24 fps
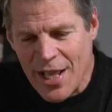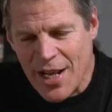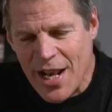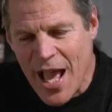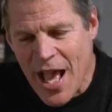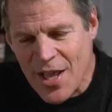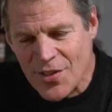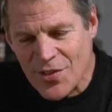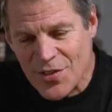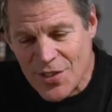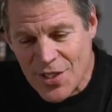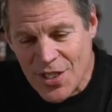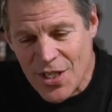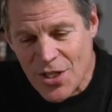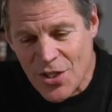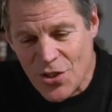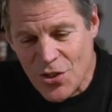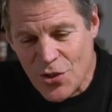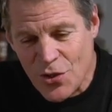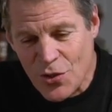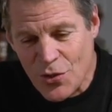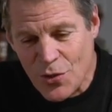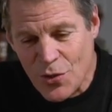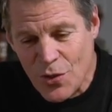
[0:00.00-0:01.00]
that has the
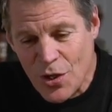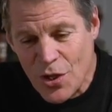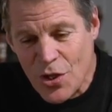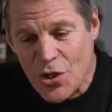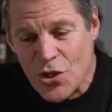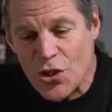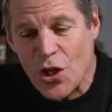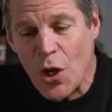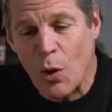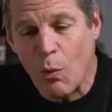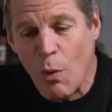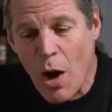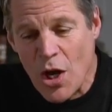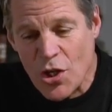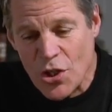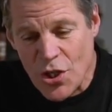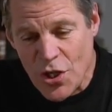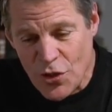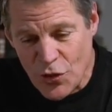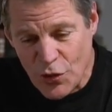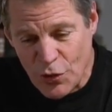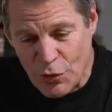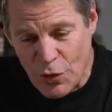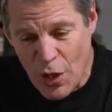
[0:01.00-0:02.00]
issue shall
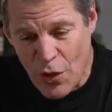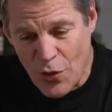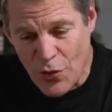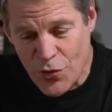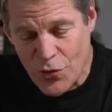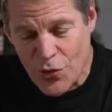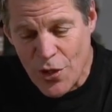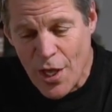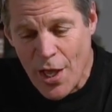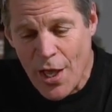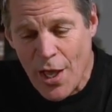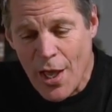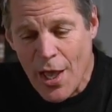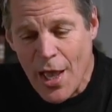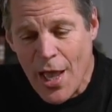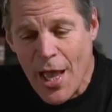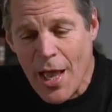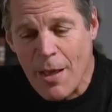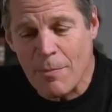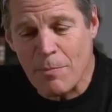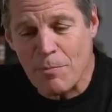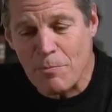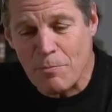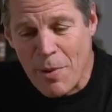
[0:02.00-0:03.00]
wash his clothes,
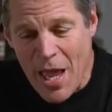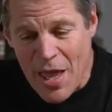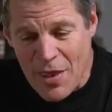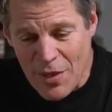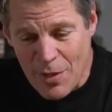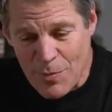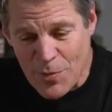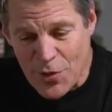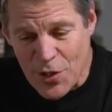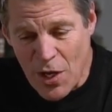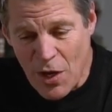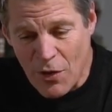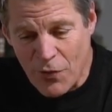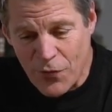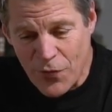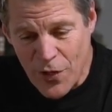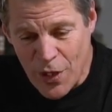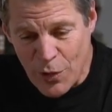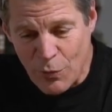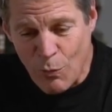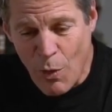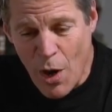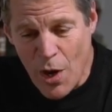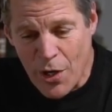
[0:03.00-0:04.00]
and bathe
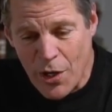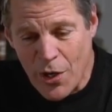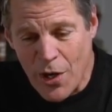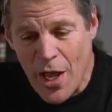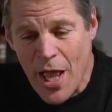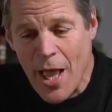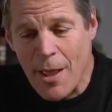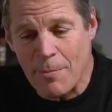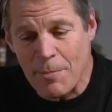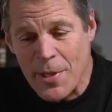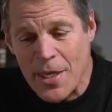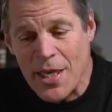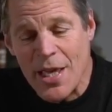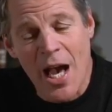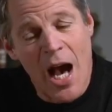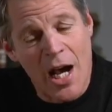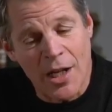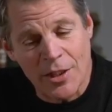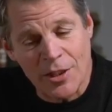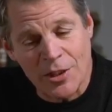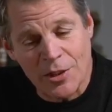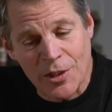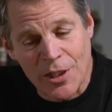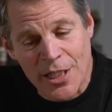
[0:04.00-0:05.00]
himself in water, and be
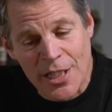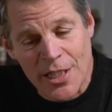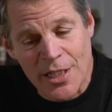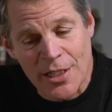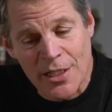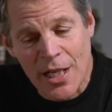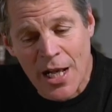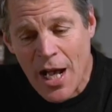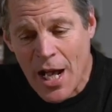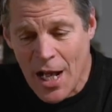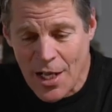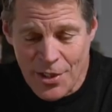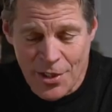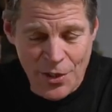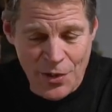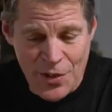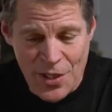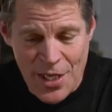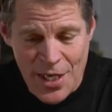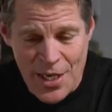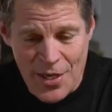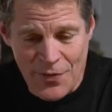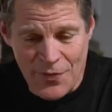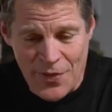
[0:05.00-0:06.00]
unclean
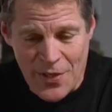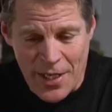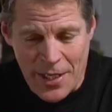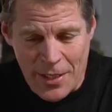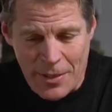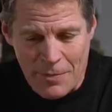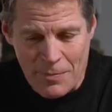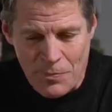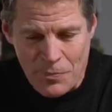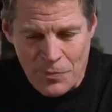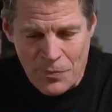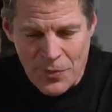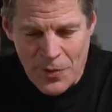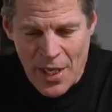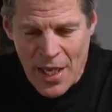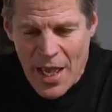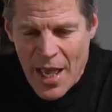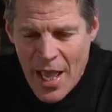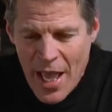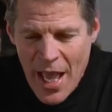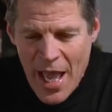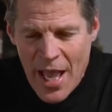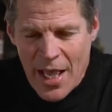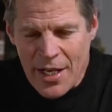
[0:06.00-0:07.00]
until the evening.
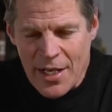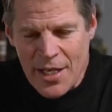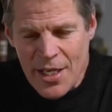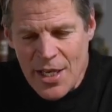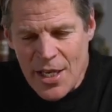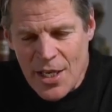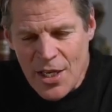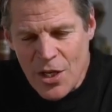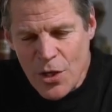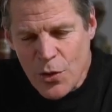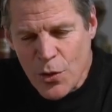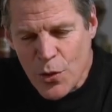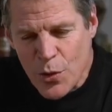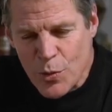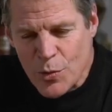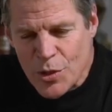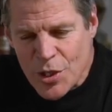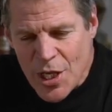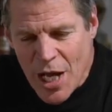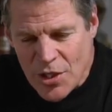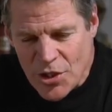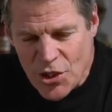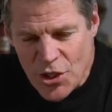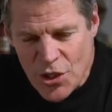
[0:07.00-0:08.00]
And he who
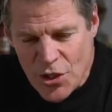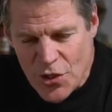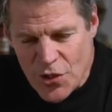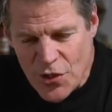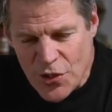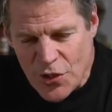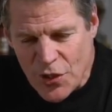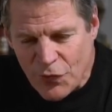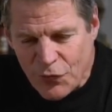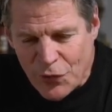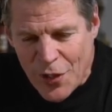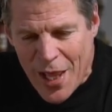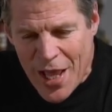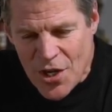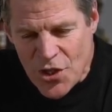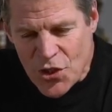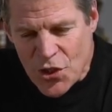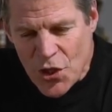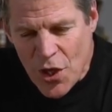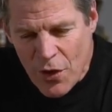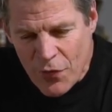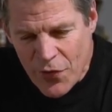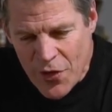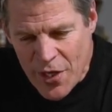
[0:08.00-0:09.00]
touches the
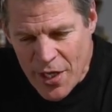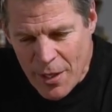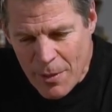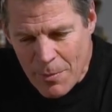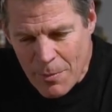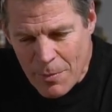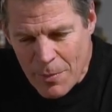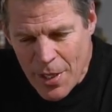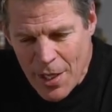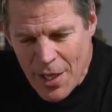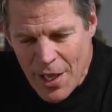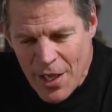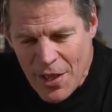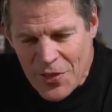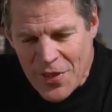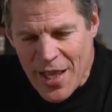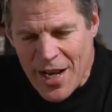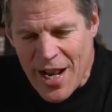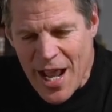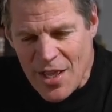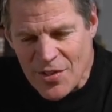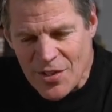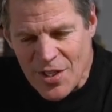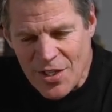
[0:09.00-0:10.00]
flesh of him
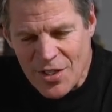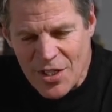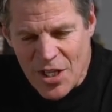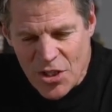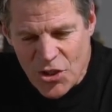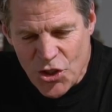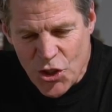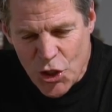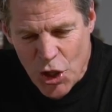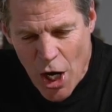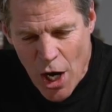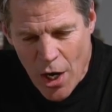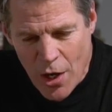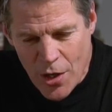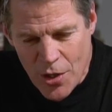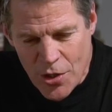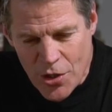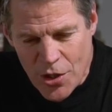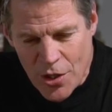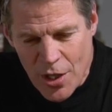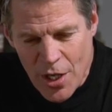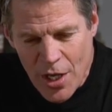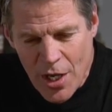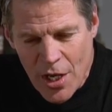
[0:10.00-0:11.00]
that has a
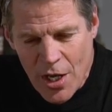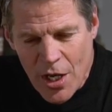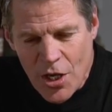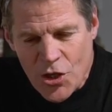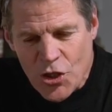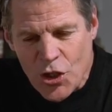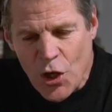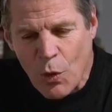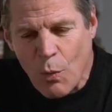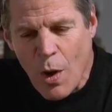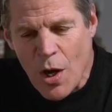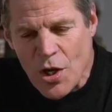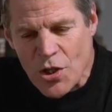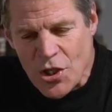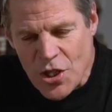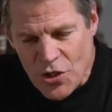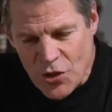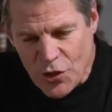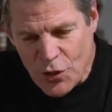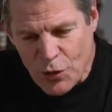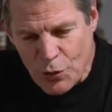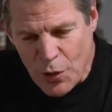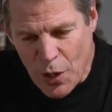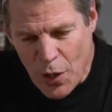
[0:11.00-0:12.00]
discharge shall wash
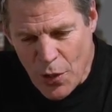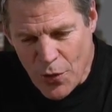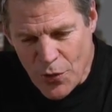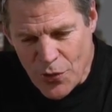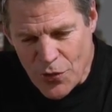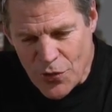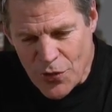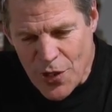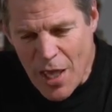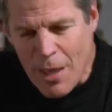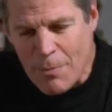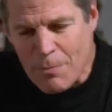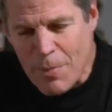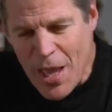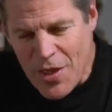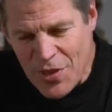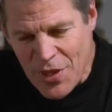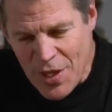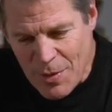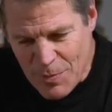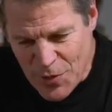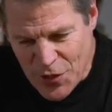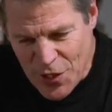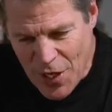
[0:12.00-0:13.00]
his clothes, and
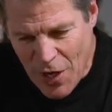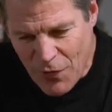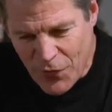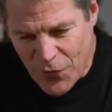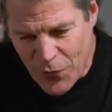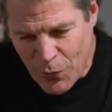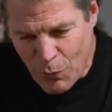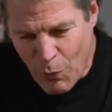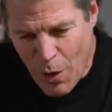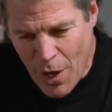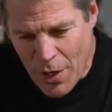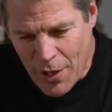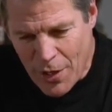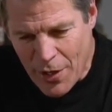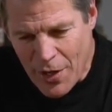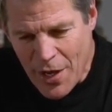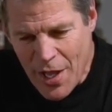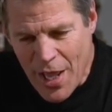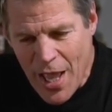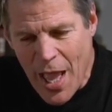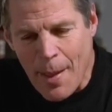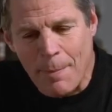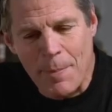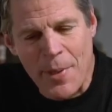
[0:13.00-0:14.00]
bathe himself in
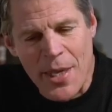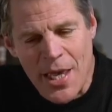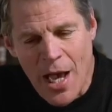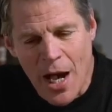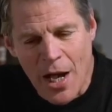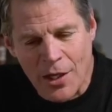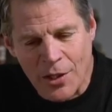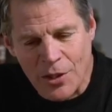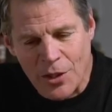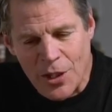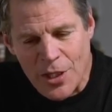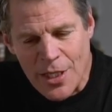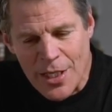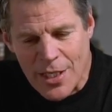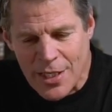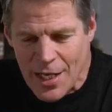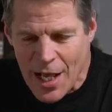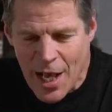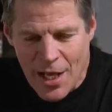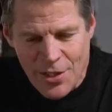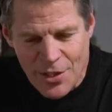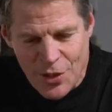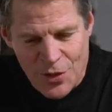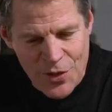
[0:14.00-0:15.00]
water, and be
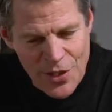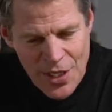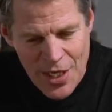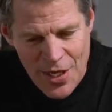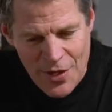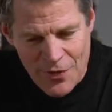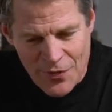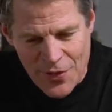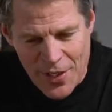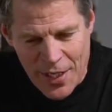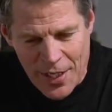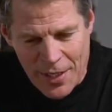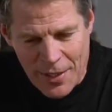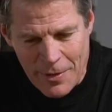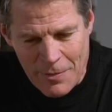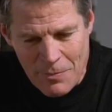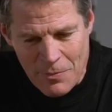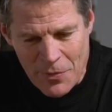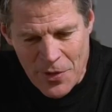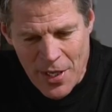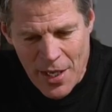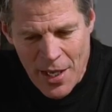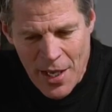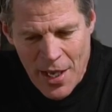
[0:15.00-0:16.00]
unclean until the evening.
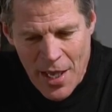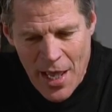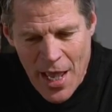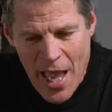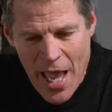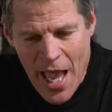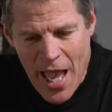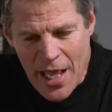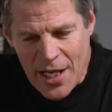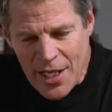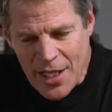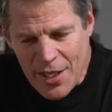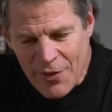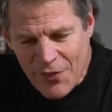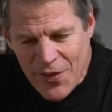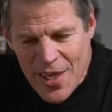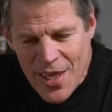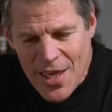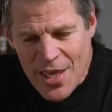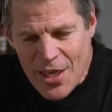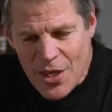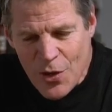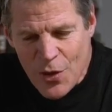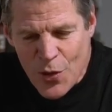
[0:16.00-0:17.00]
And if
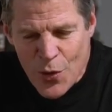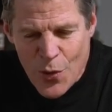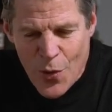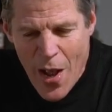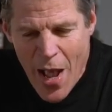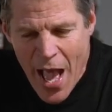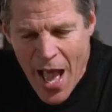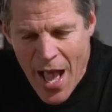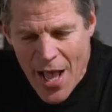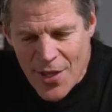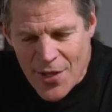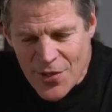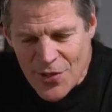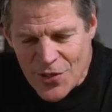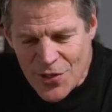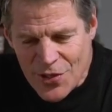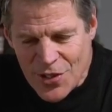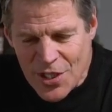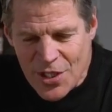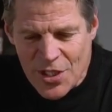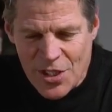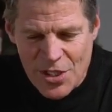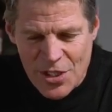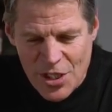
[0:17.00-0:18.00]
he who
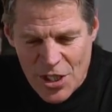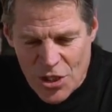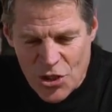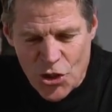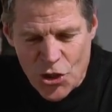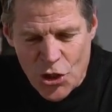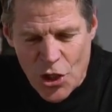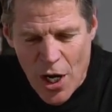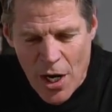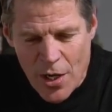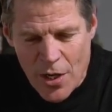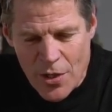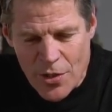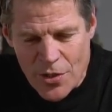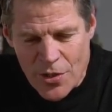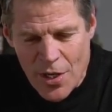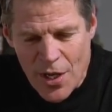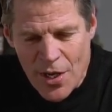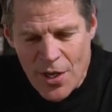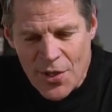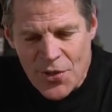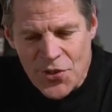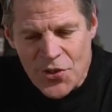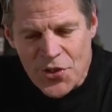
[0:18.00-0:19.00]
has the
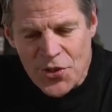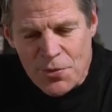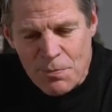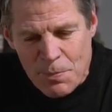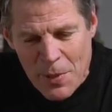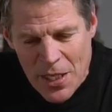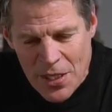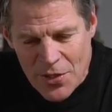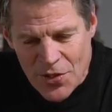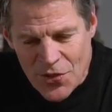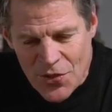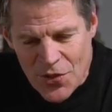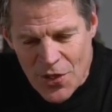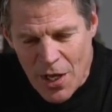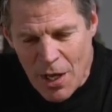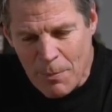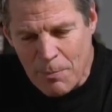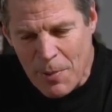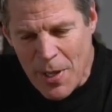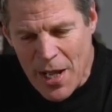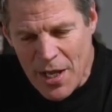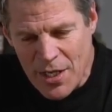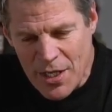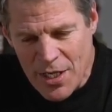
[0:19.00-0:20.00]
discharge spits
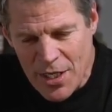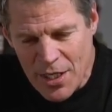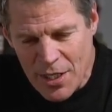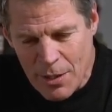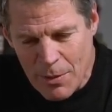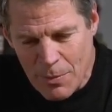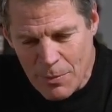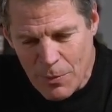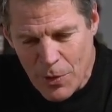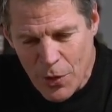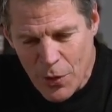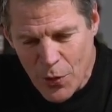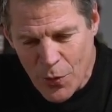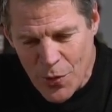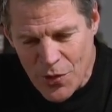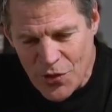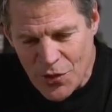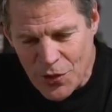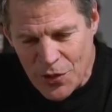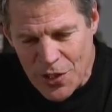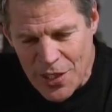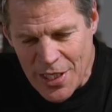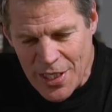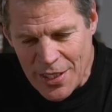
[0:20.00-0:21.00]
upon him who
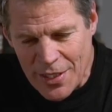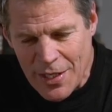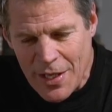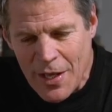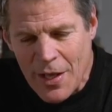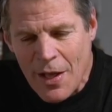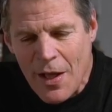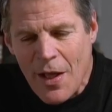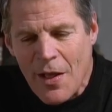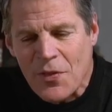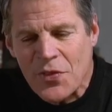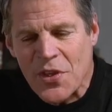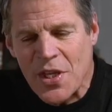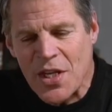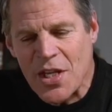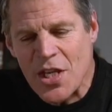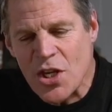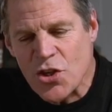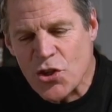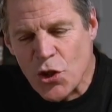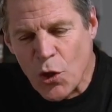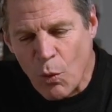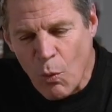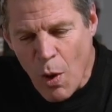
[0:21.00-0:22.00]
is clean, then
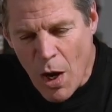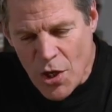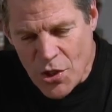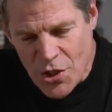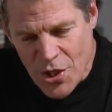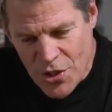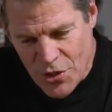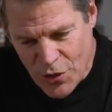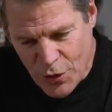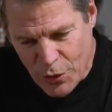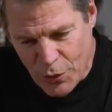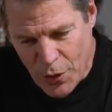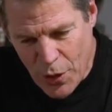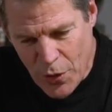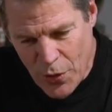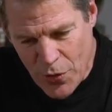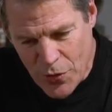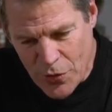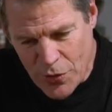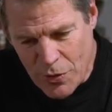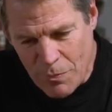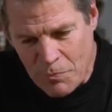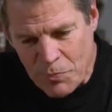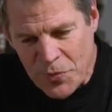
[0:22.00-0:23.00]
he shall wash his
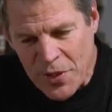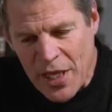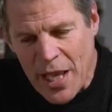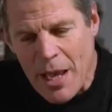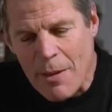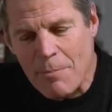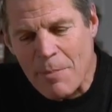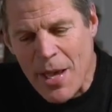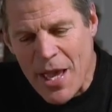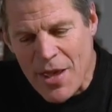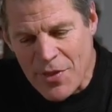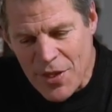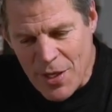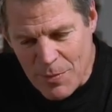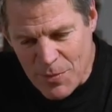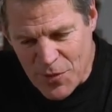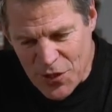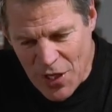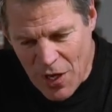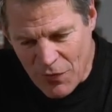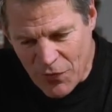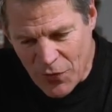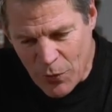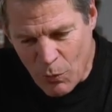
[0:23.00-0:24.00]
clothes, and bathe
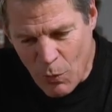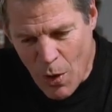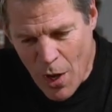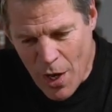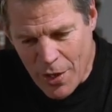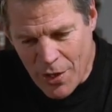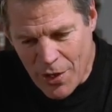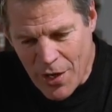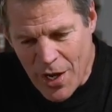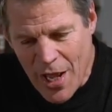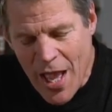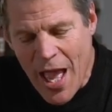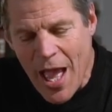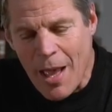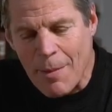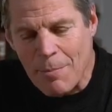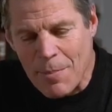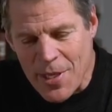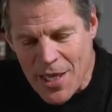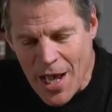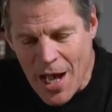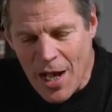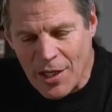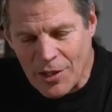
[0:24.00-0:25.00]
himself in water,
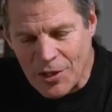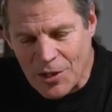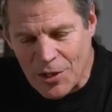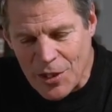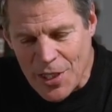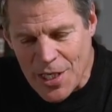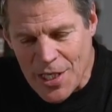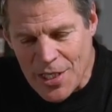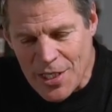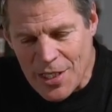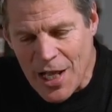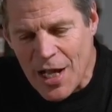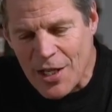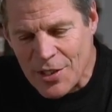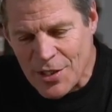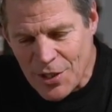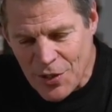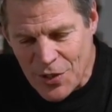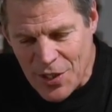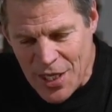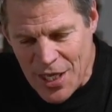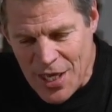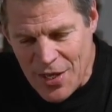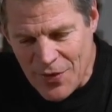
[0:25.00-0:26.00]
and be unclean
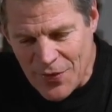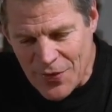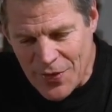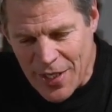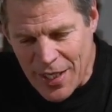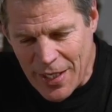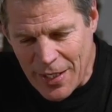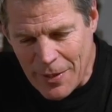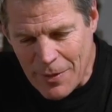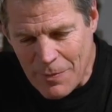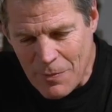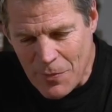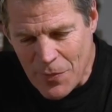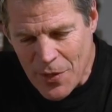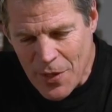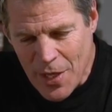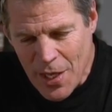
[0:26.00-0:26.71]
until the evening.